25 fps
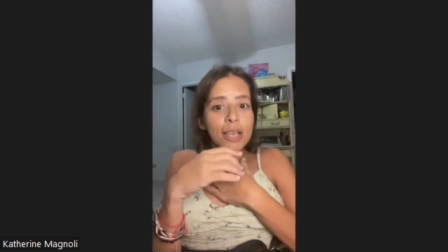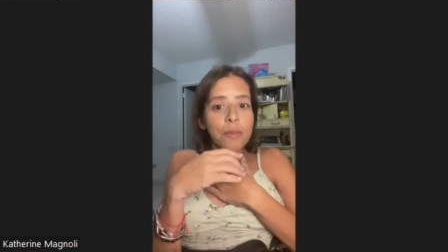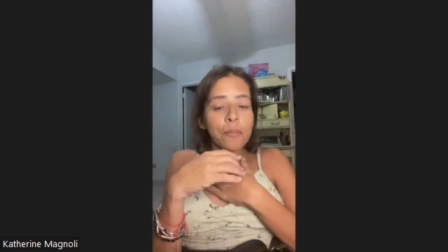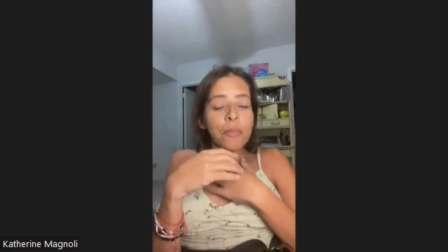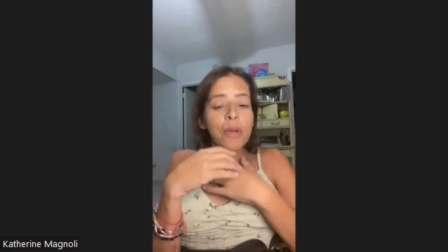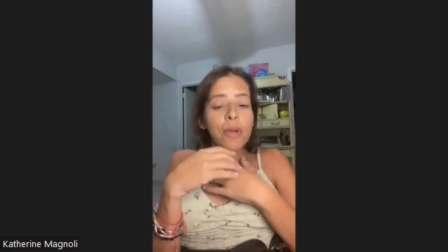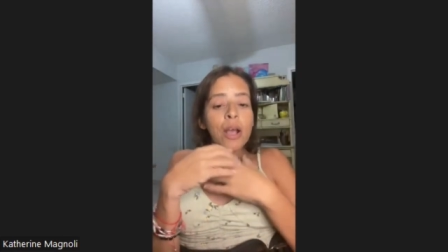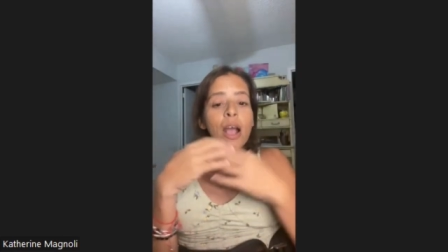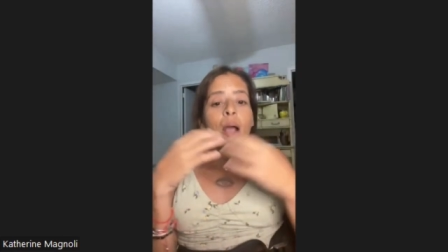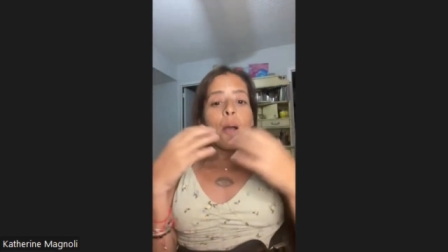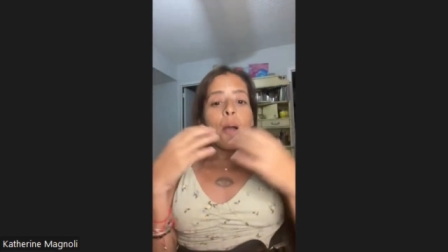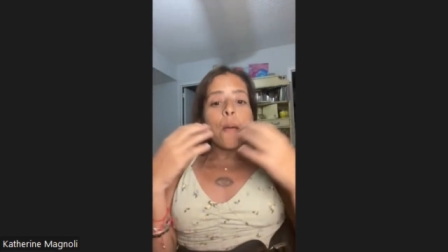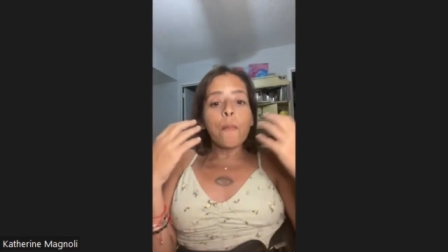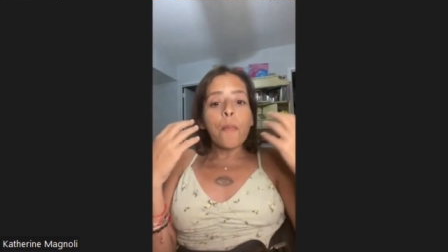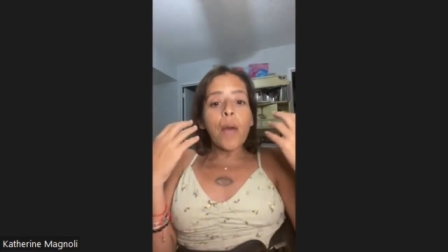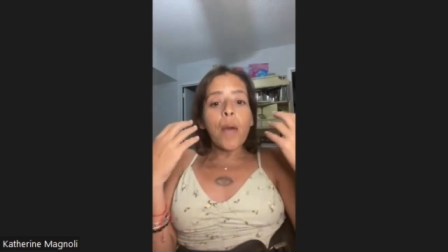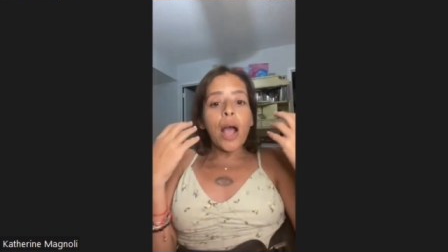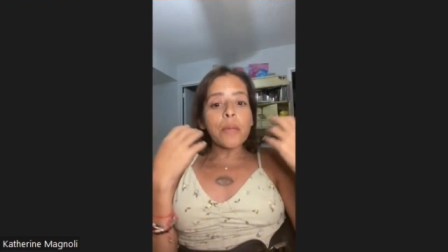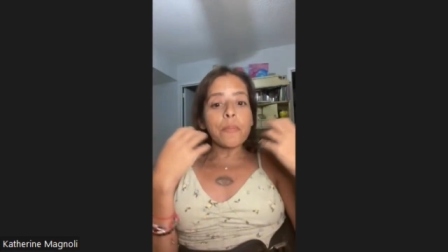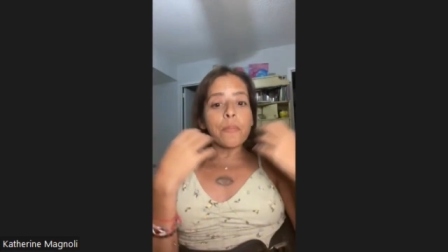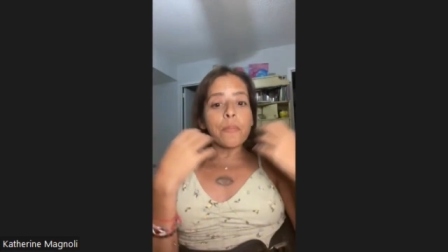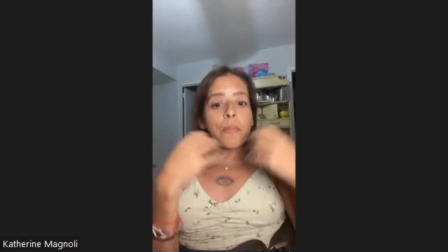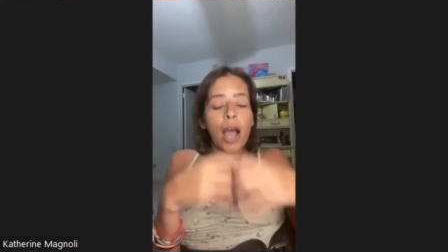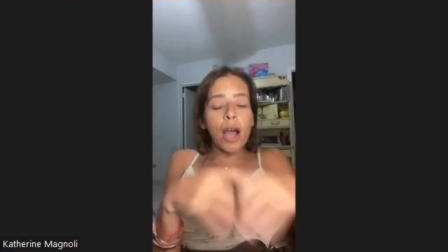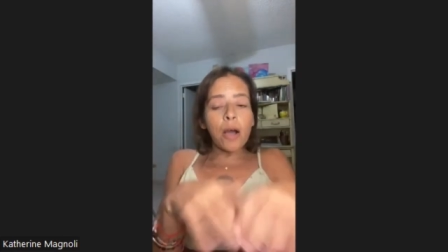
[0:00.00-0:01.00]
name,
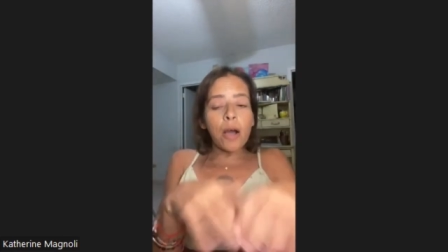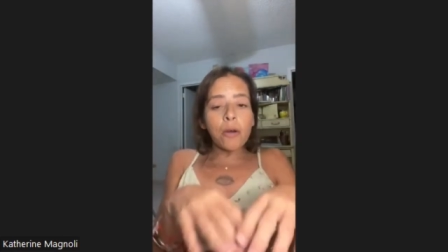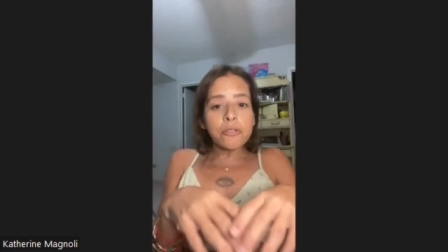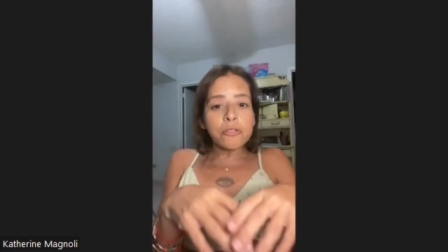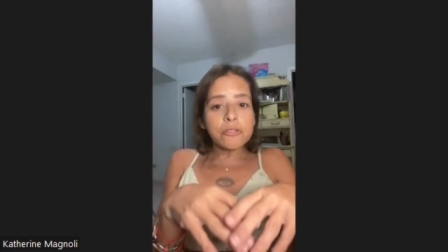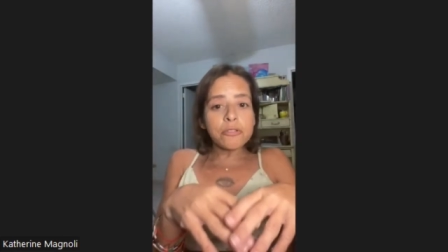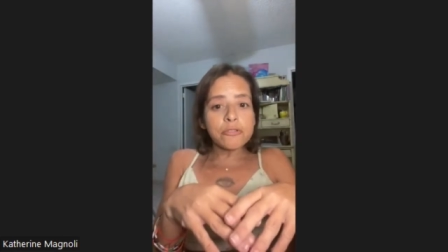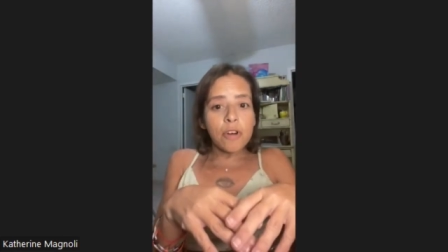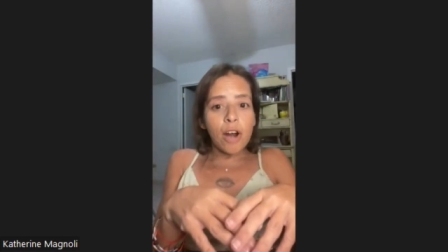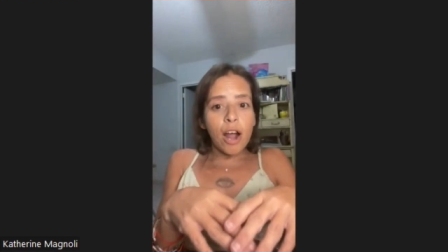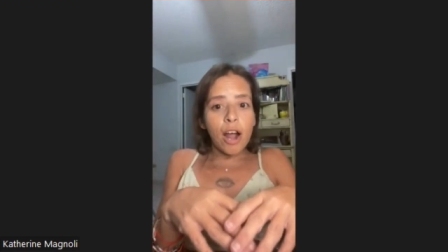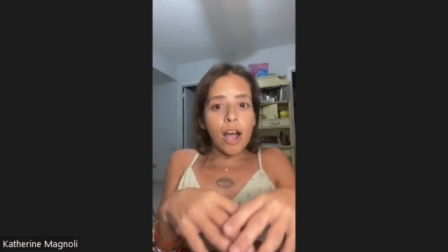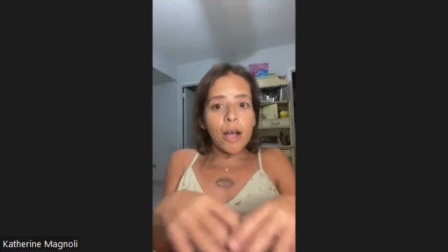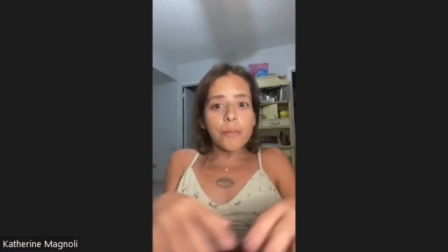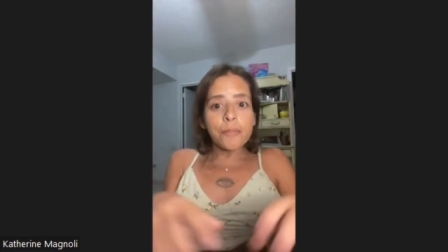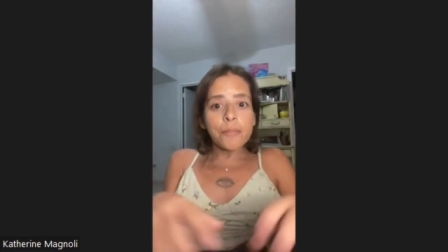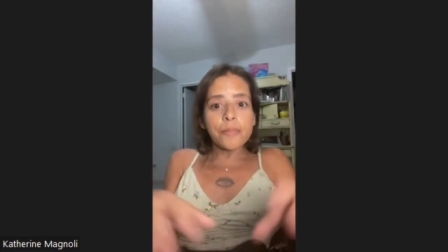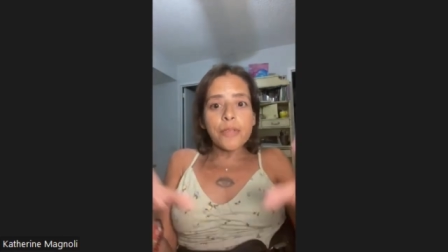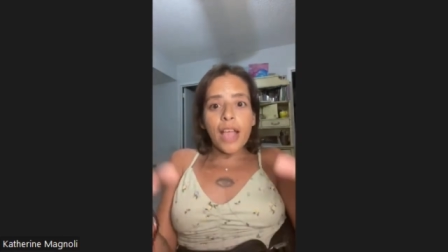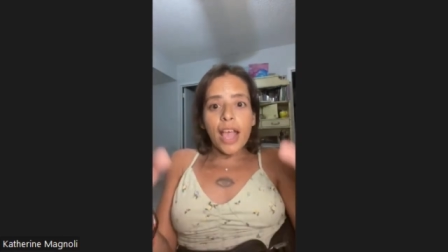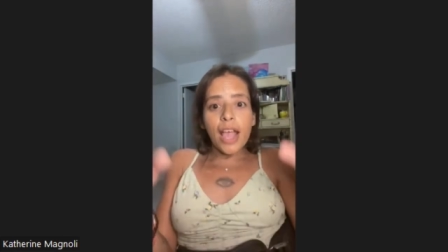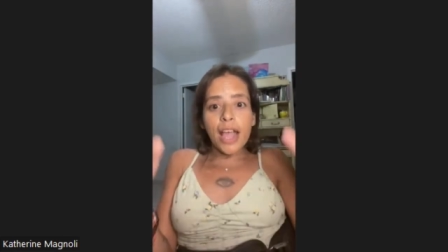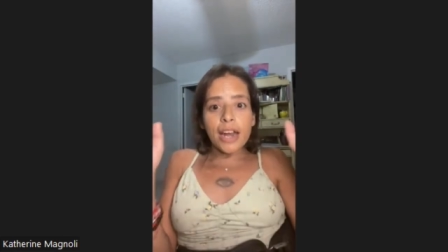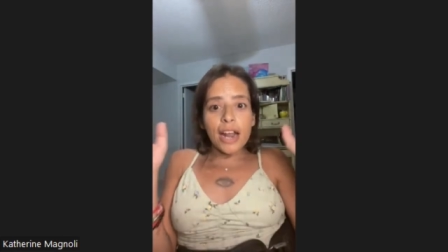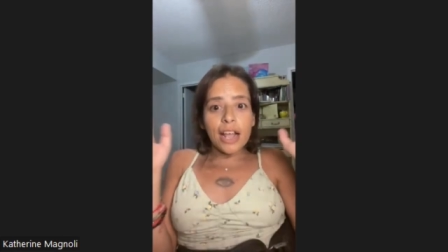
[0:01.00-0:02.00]
my mouth
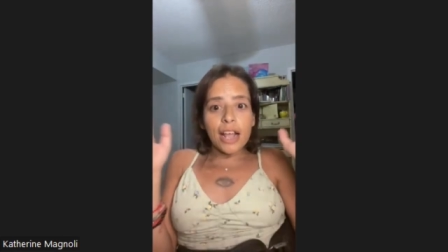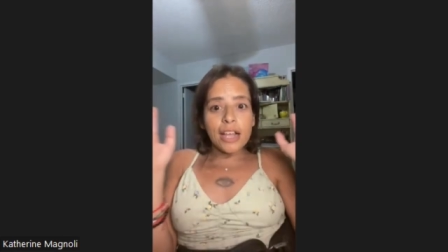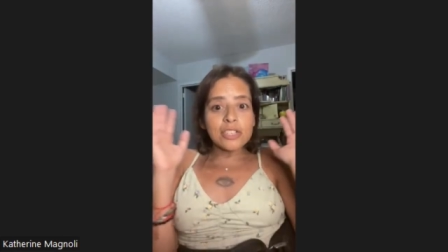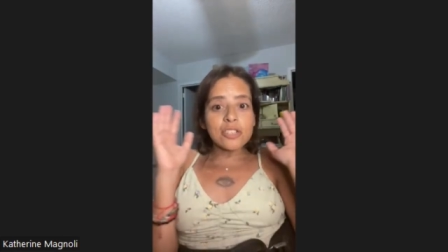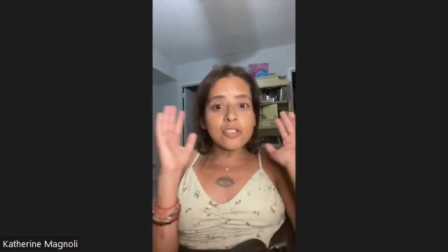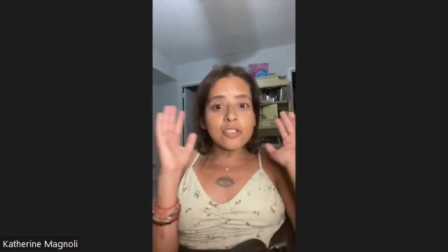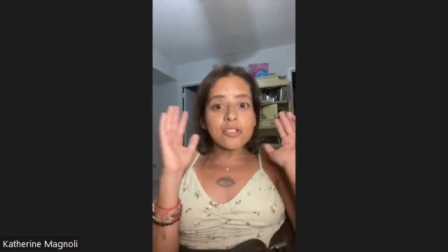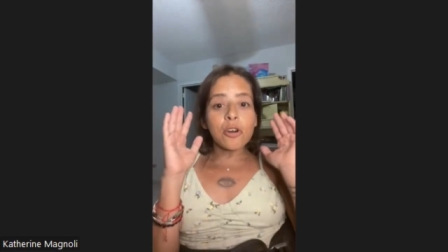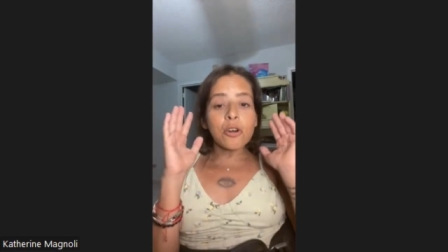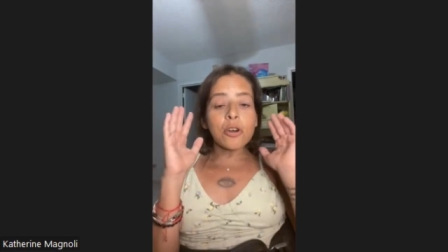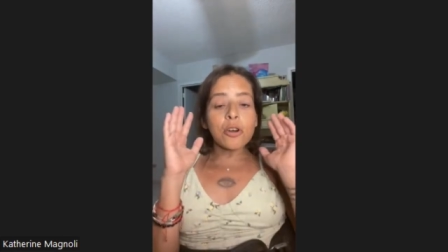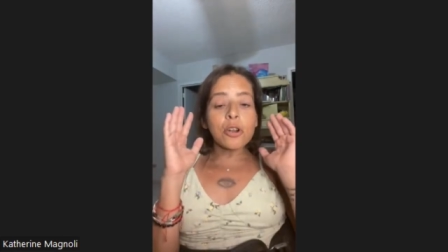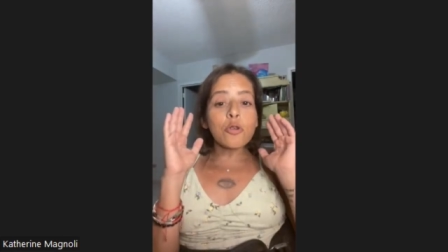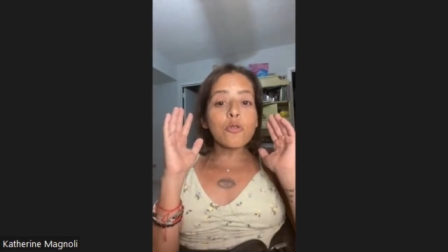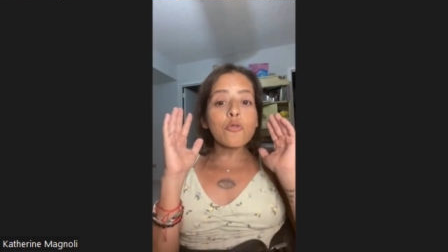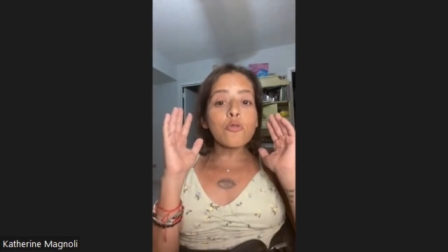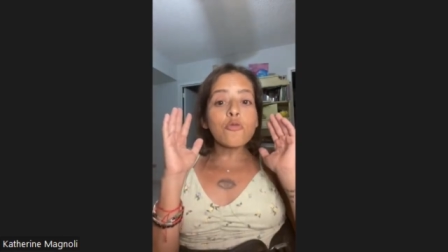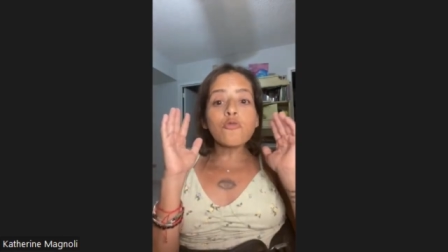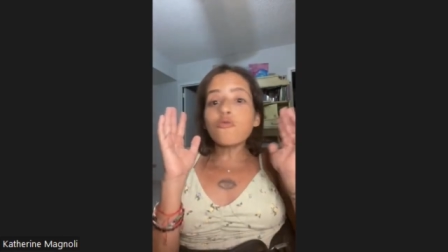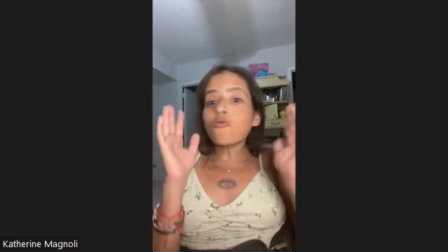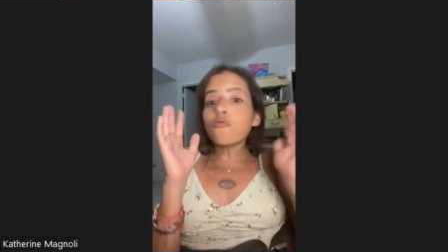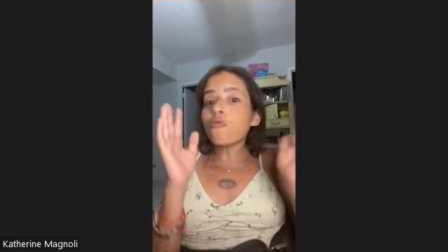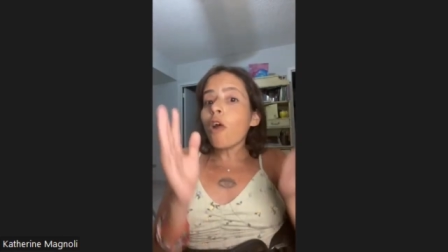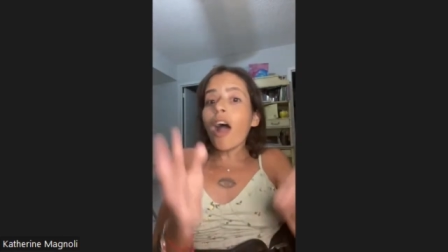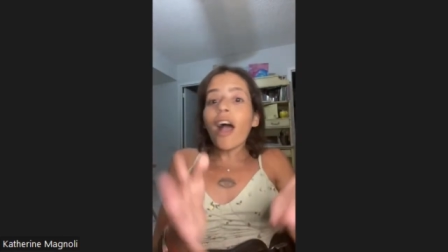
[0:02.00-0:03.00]
dropped and I started
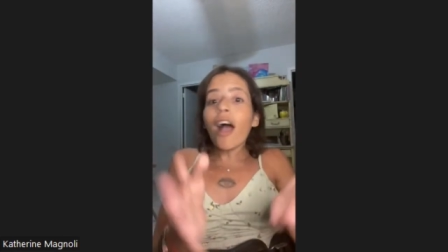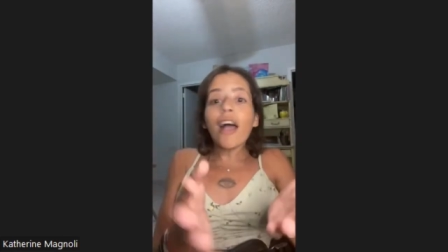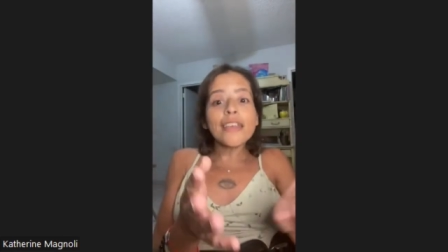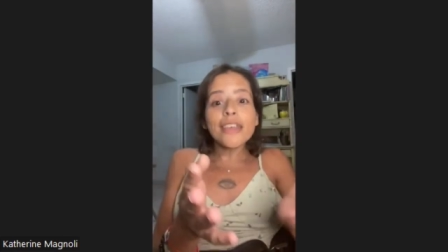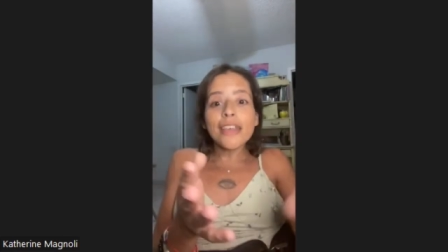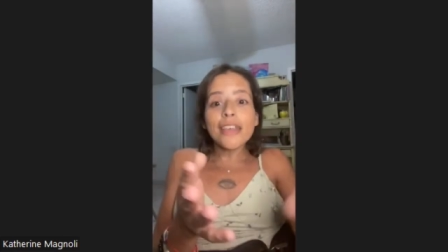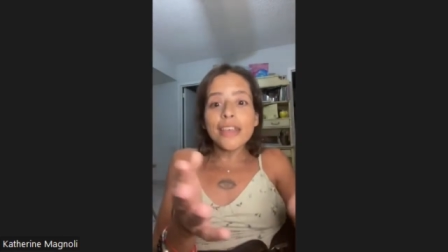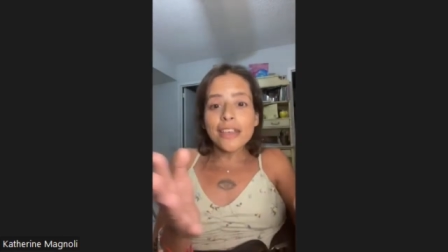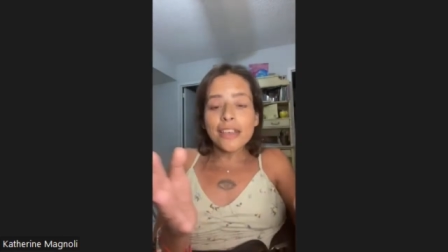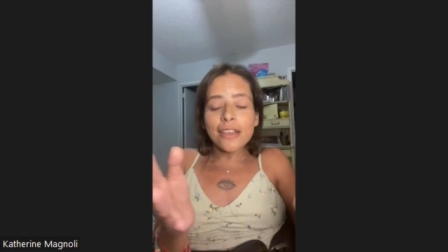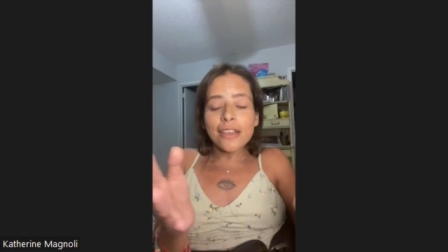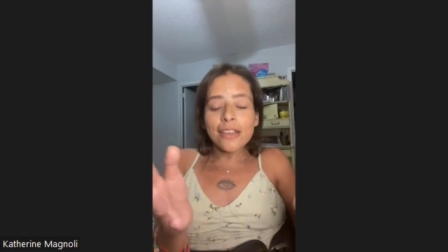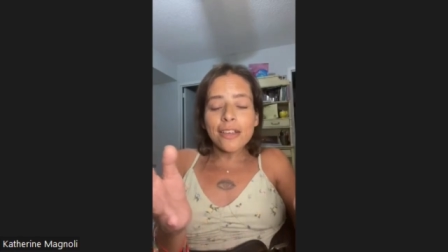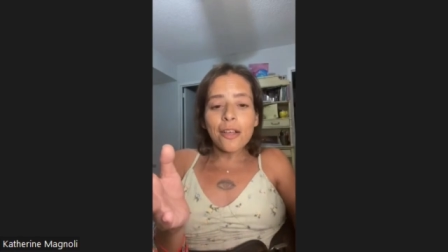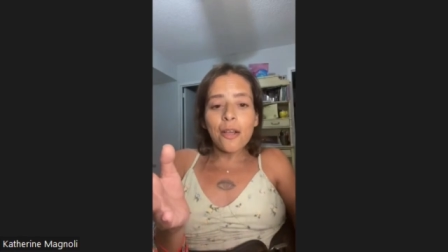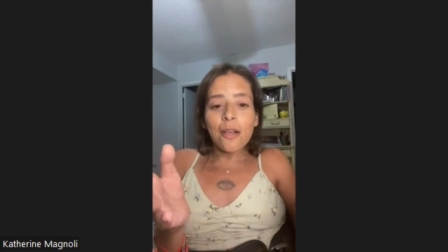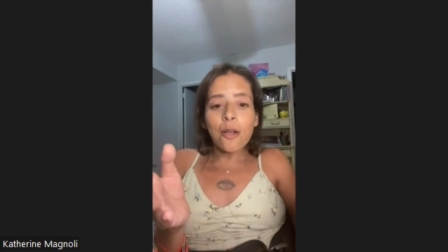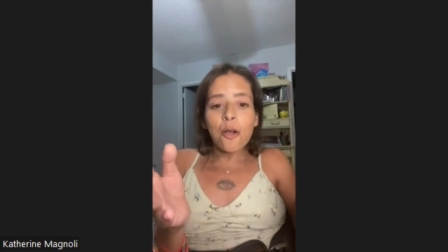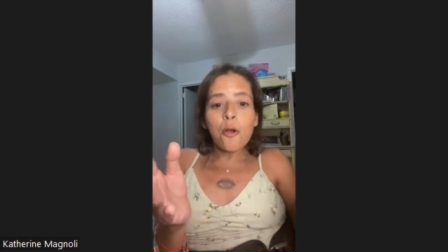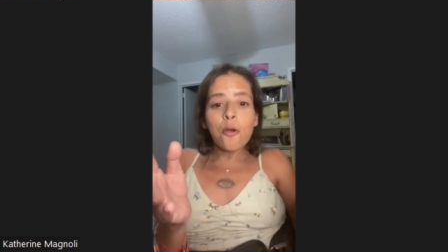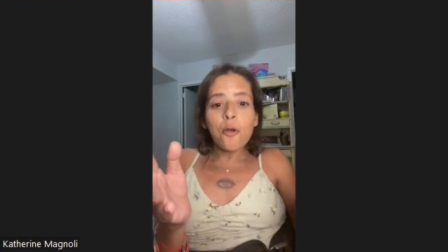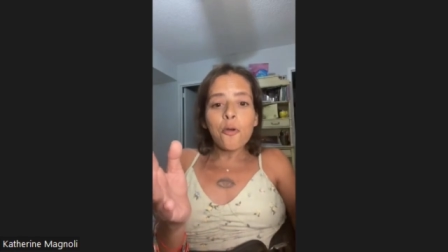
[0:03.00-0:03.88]
crying